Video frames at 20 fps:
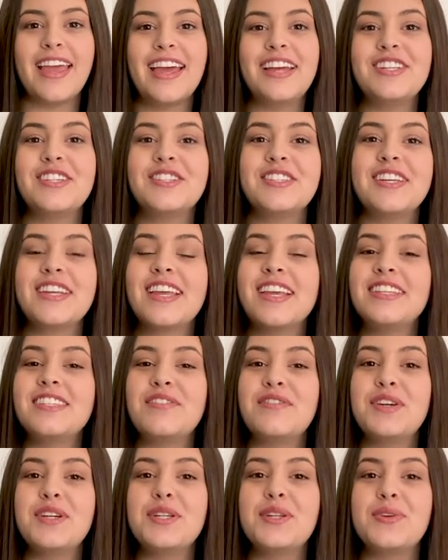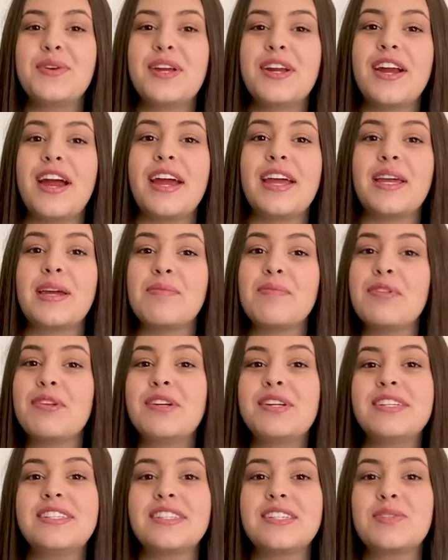And just in case if you're new here, I am
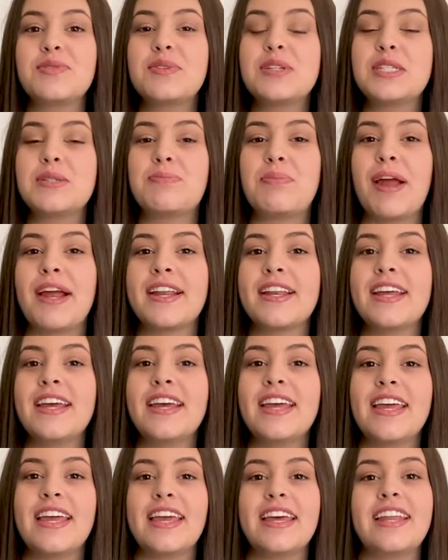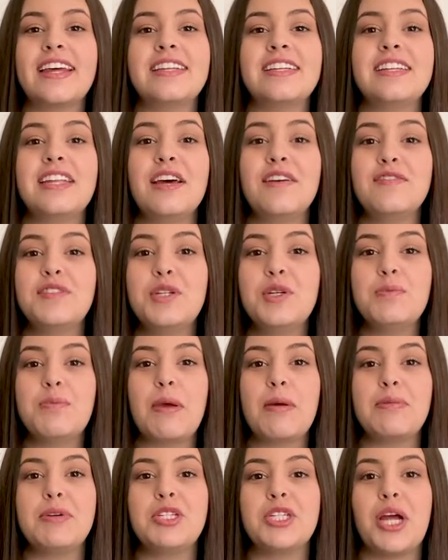36 weeks pregnant and I did have two
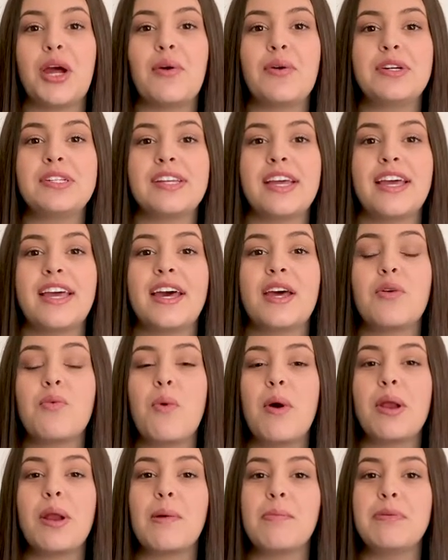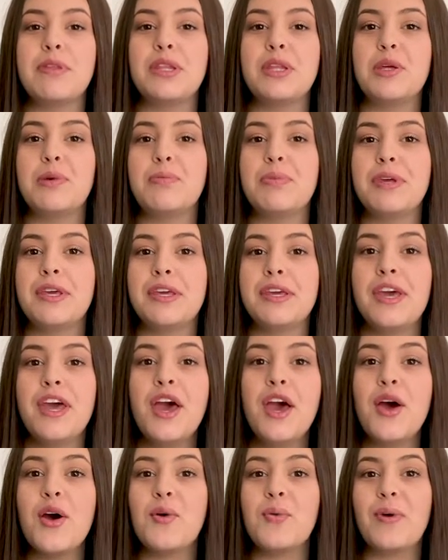baby showers. I had one up in the UP
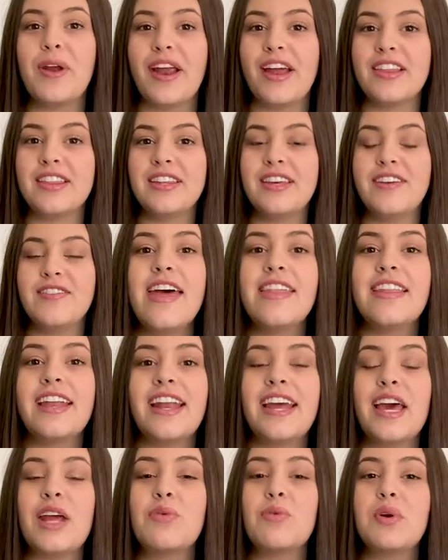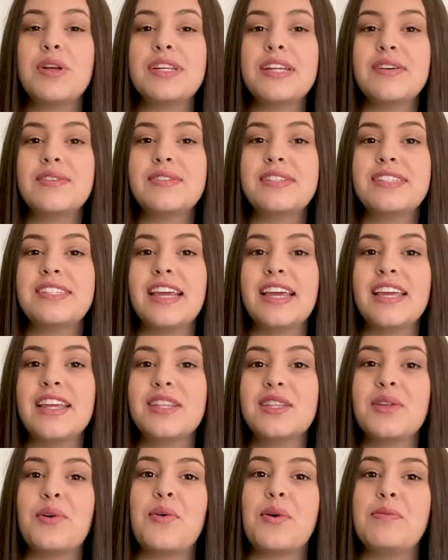where I live and then I had one downstate
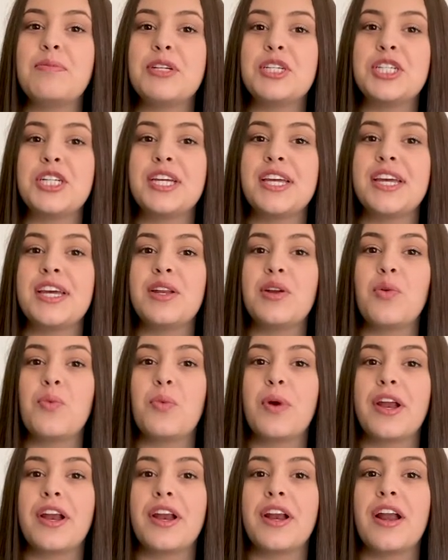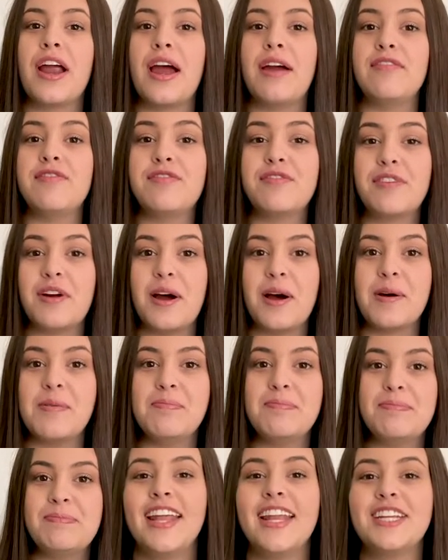in lower Michigan where I'm
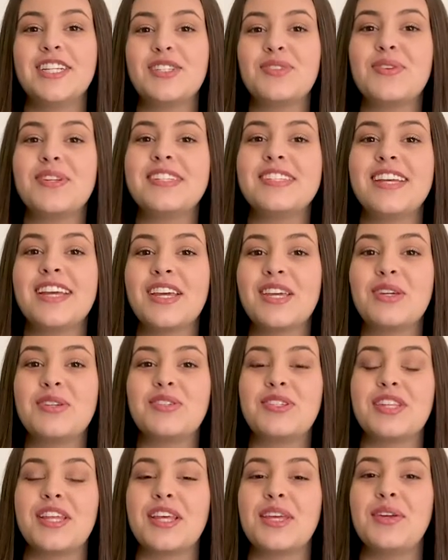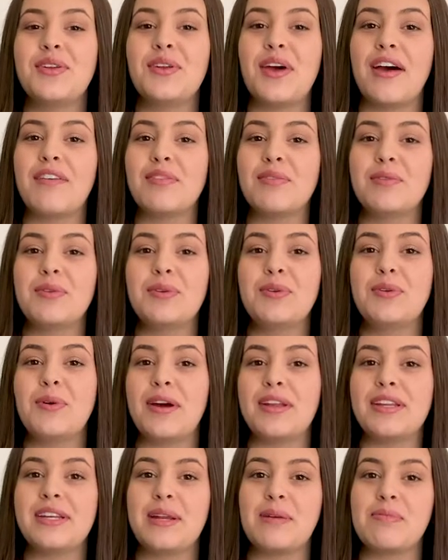from. And I just wanna say a huge thank you to everyone who
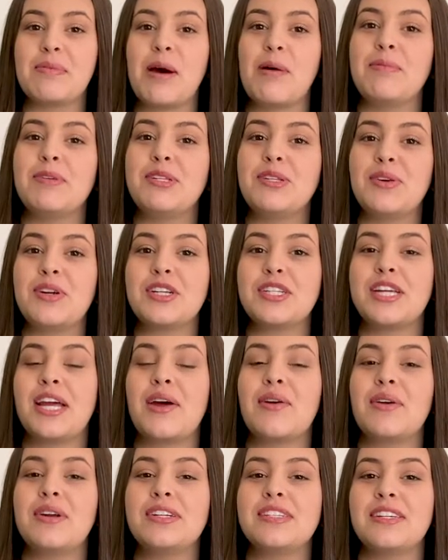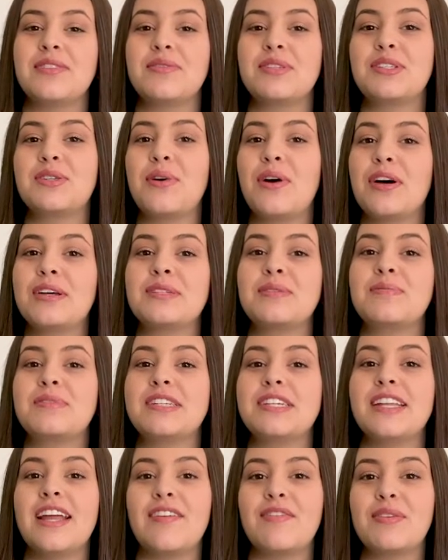ended up coming to our showers. It was so awesome
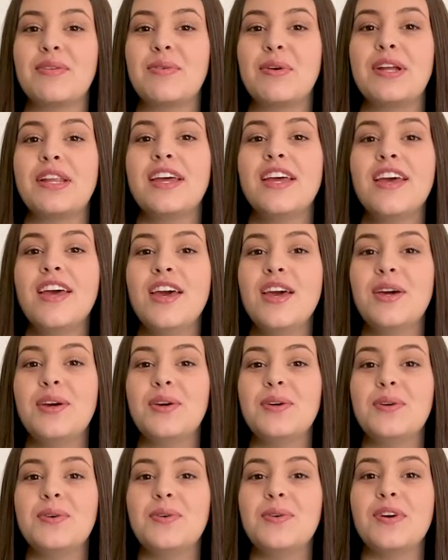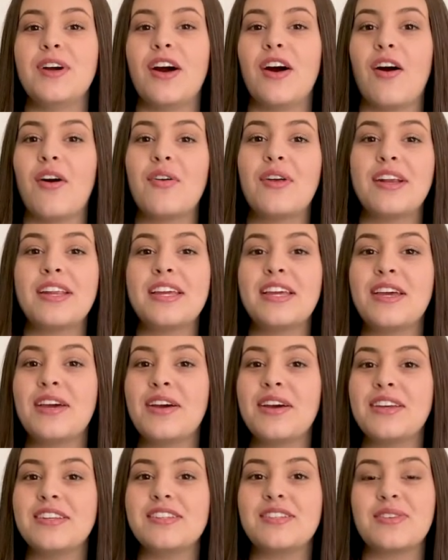seeing everyone who already
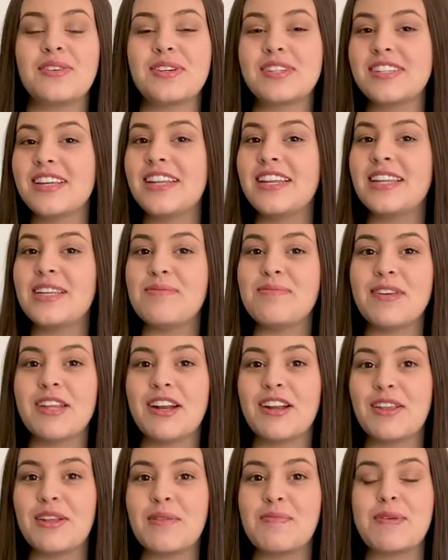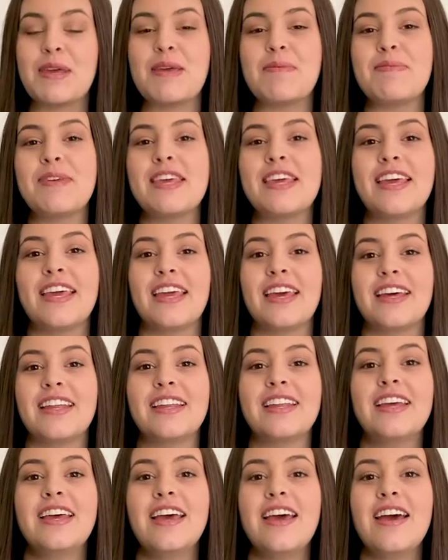is so excited to meet our little baby
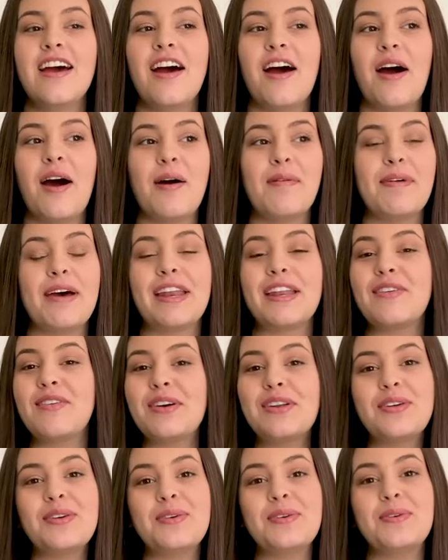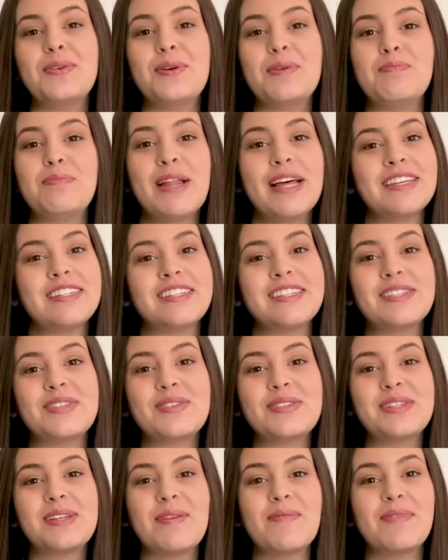and um, anyone who blessed us
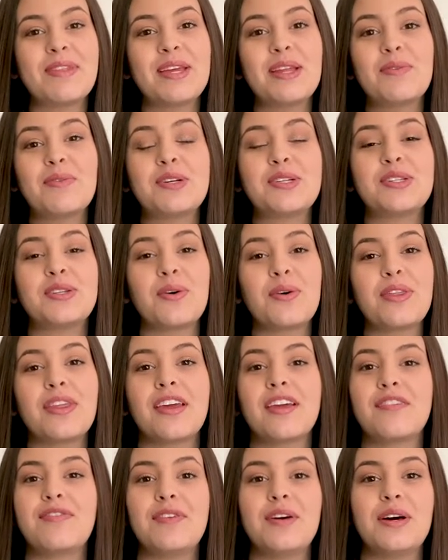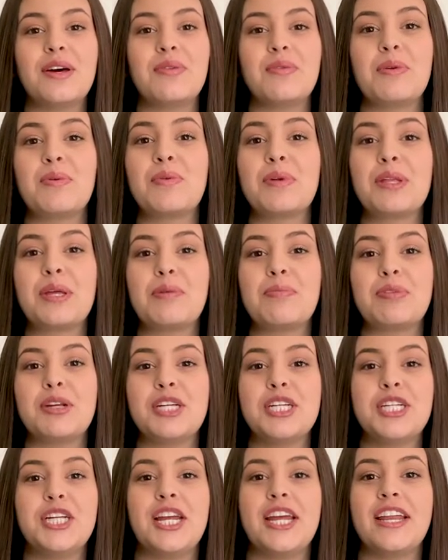with something. We're so thankful and we really
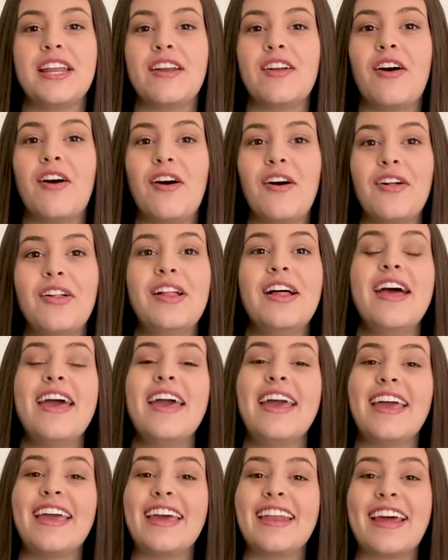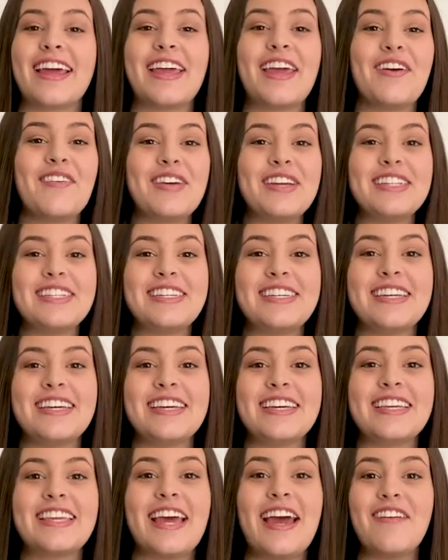appreciate it all. And I can't wait
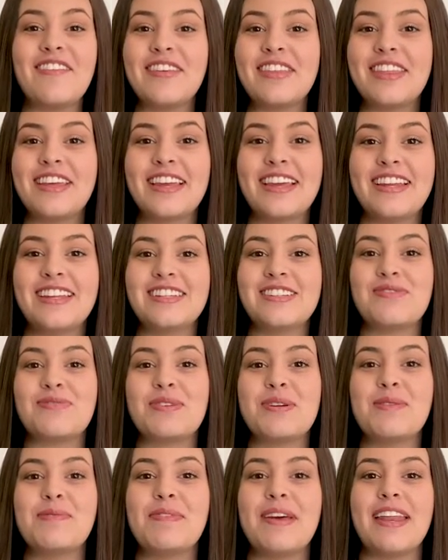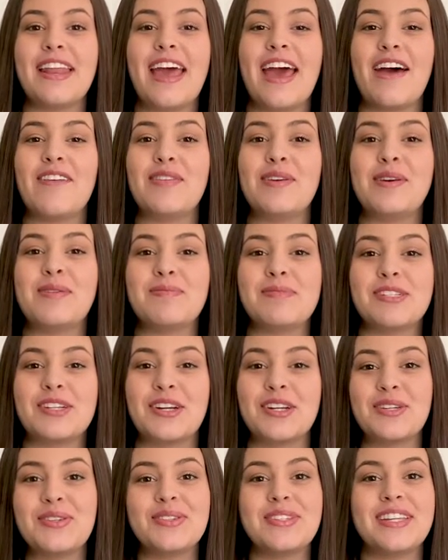to get everything in his room and have him
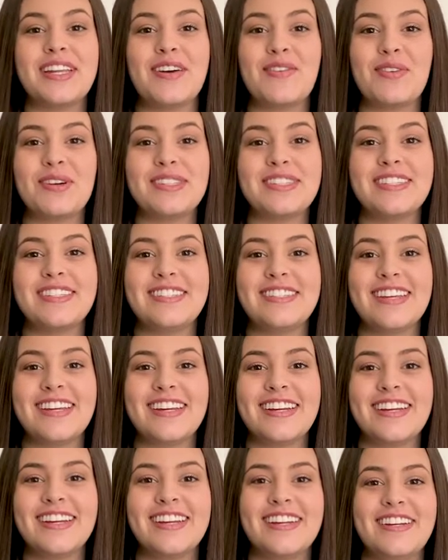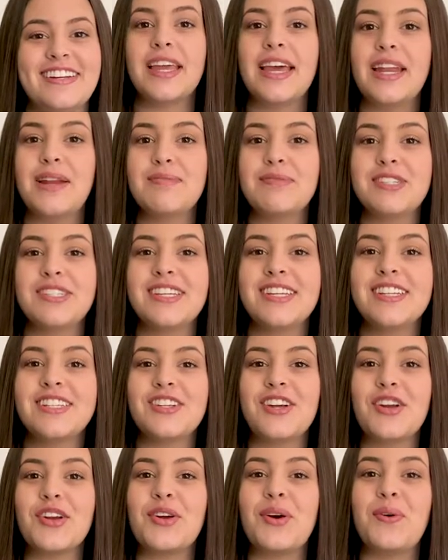start using it once he's here. And I'm just gonna
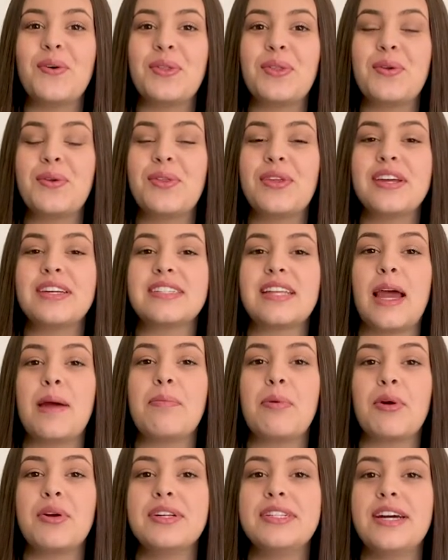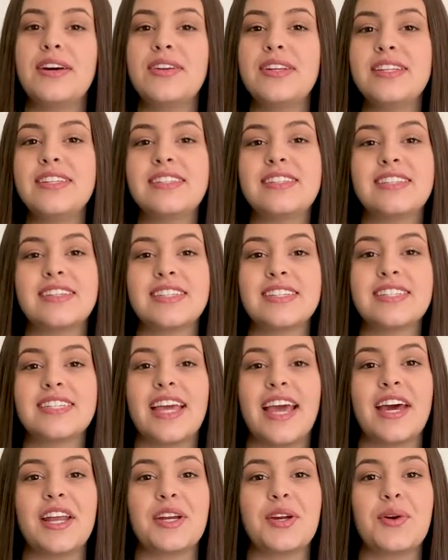start going through things. I broke it down into six
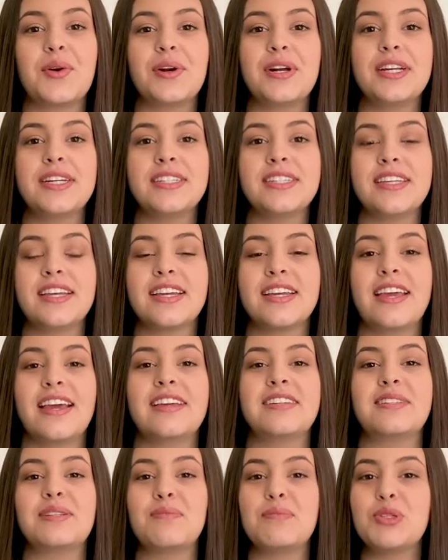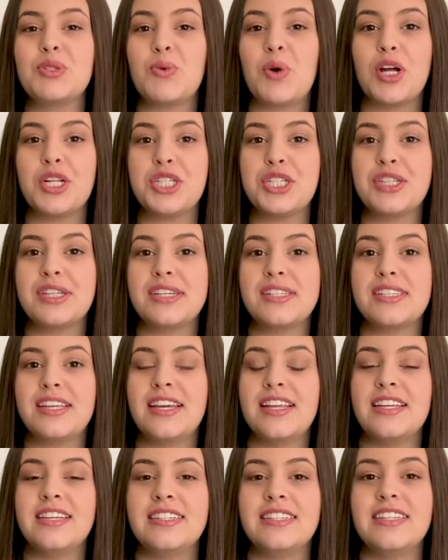categories in case someone's watching this
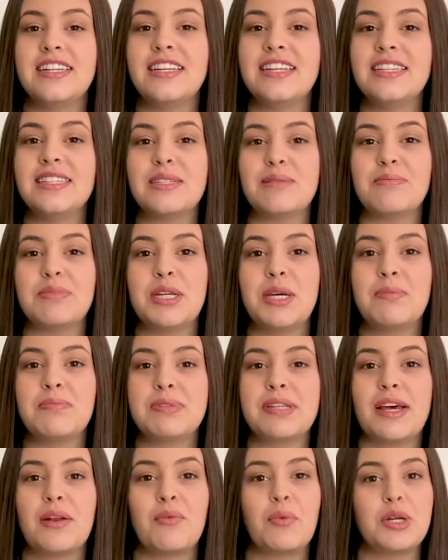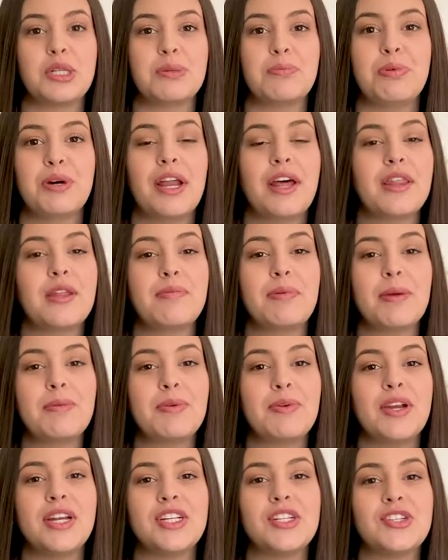and is needing some tips on what to put on their baby
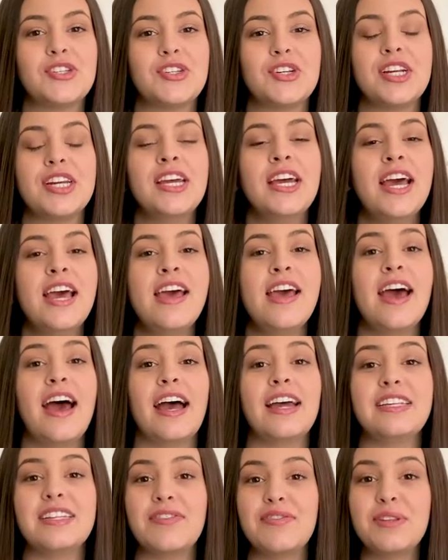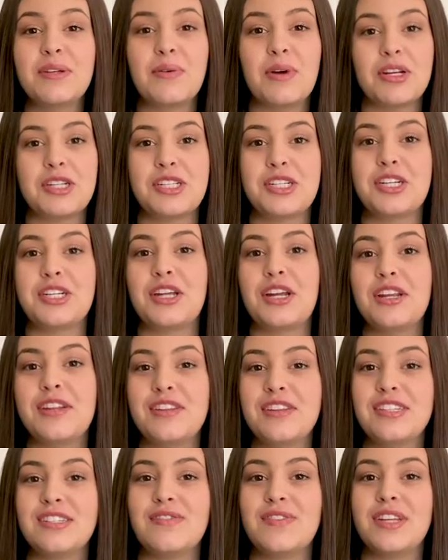registry. I definitely watched a ton of
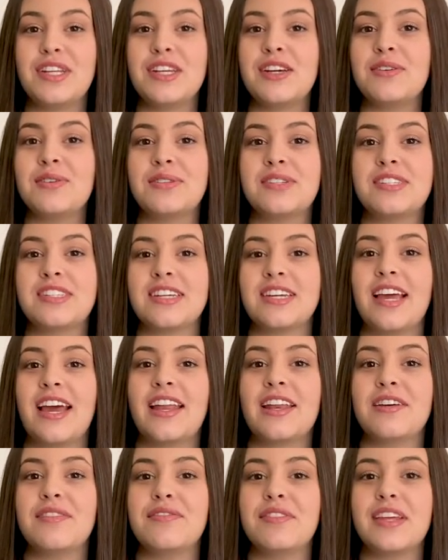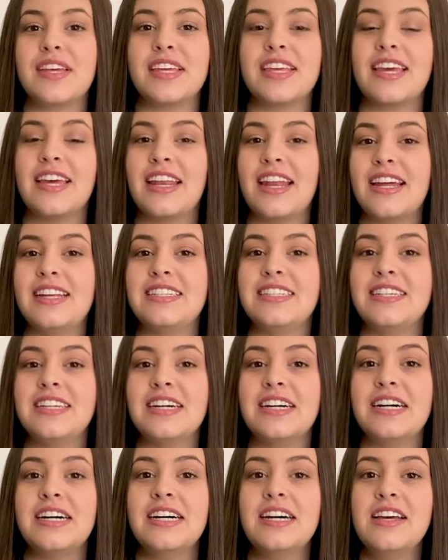these videos to kind of like get an
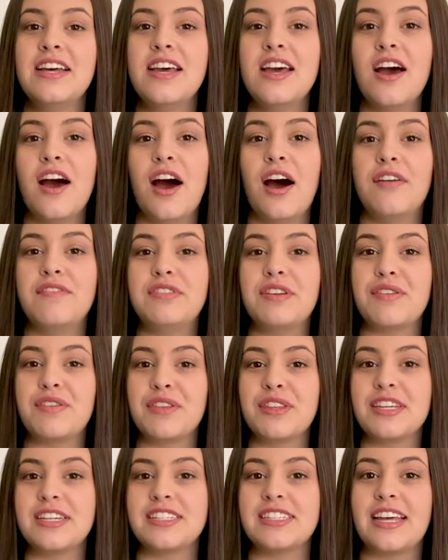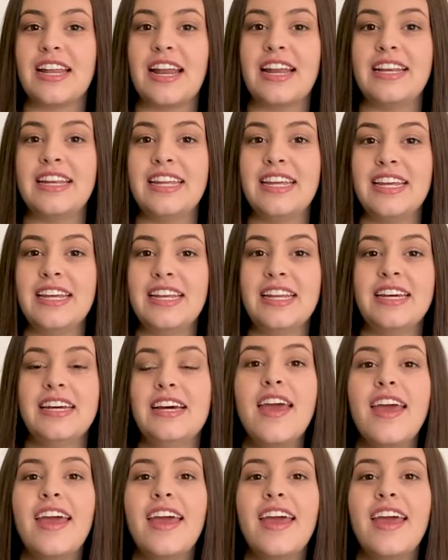idea of different things that I need.